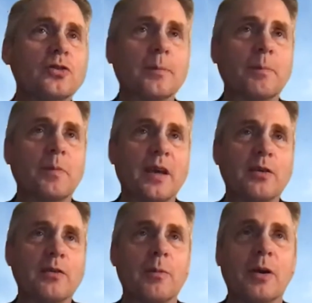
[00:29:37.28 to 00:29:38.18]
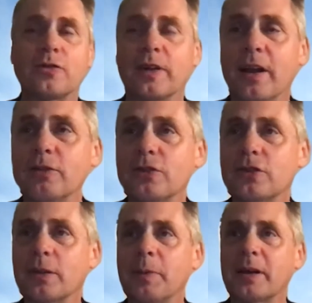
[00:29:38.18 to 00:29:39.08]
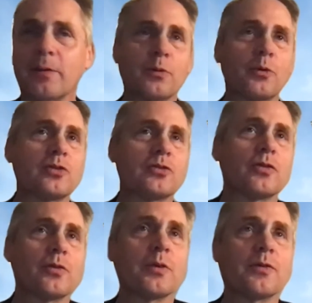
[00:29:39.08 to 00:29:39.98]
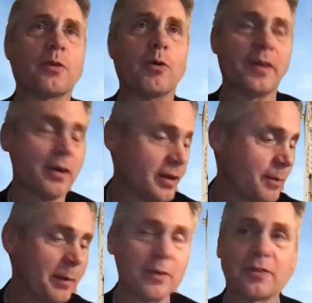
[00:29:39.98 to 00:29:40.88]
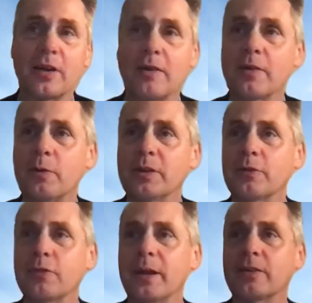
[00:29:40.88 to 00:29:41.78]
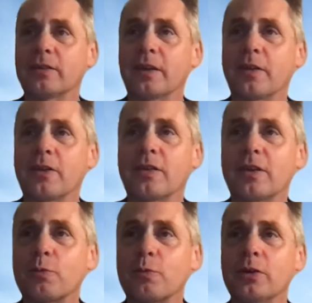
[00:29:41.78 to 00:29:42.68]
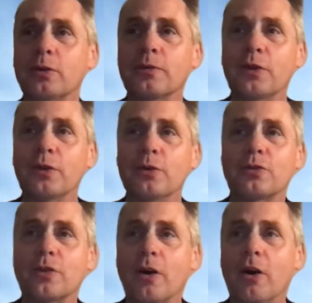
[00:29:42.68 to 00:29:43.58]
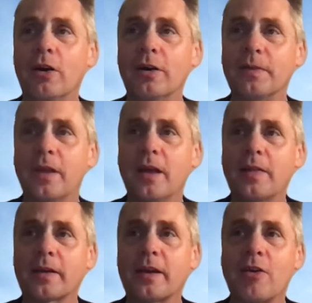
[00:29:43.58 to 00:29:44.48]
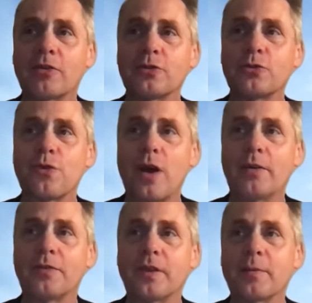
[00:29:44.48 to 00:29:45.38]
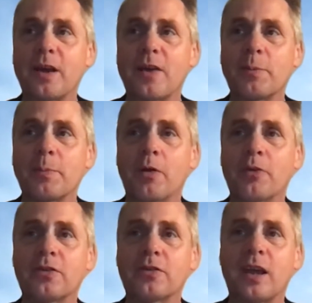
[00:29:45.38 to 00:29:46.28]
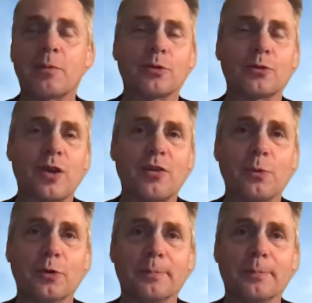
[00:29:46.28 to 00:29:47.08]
to thank you very much there. I'm just going to pick up some questions from the floor and I'll come back myself. I've got one here from Anthony that says, what are your views on the current and draft government policy statement on transport?